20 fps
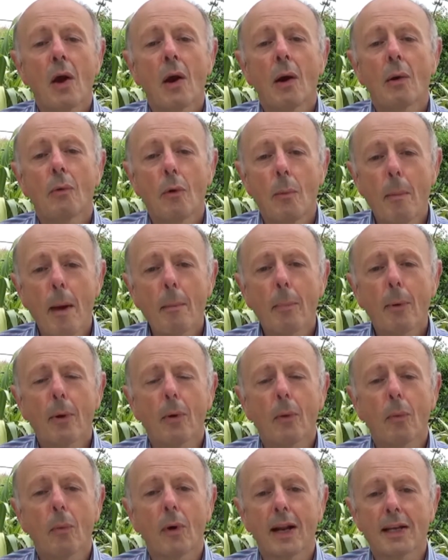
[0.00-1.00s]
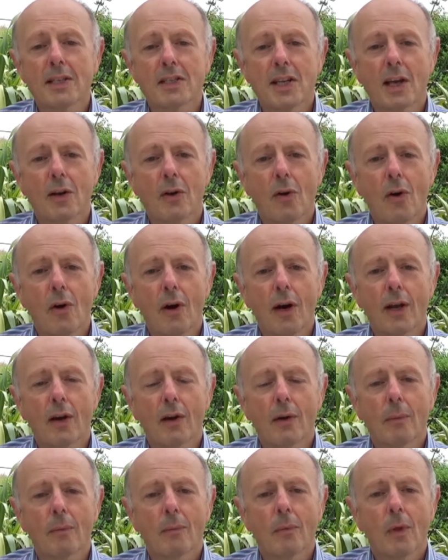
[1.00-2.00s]
Remember what I said
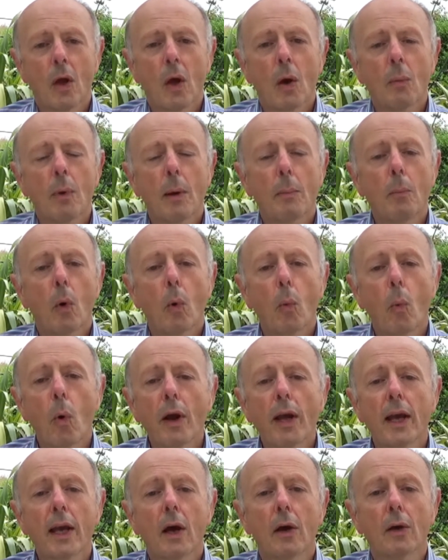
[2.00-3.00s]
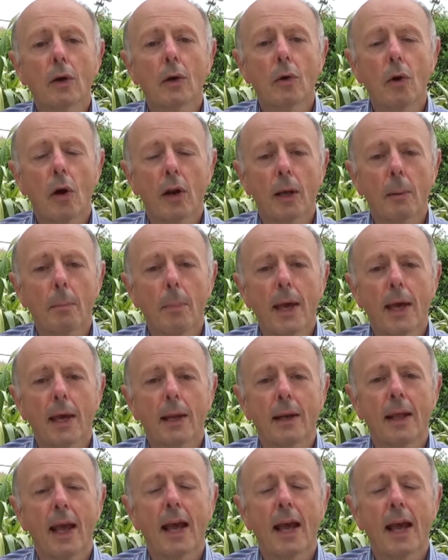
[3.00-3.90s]
earlier. When we're working on chronic pain,